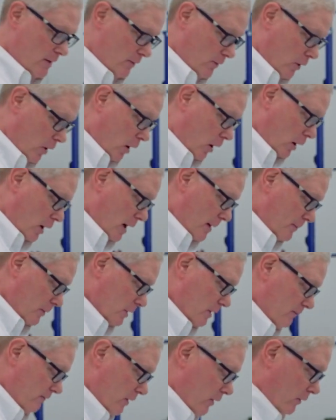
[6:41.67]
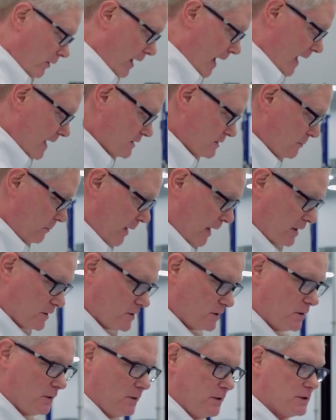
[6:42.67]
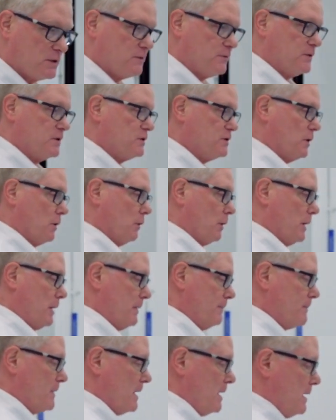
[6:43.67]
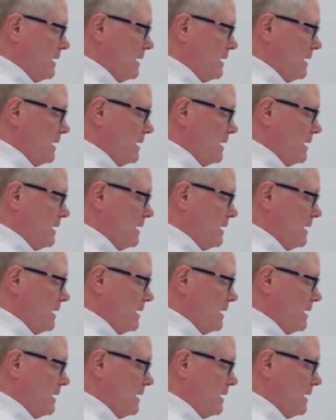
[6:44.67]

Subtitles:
There are a couple of other aspects to this facility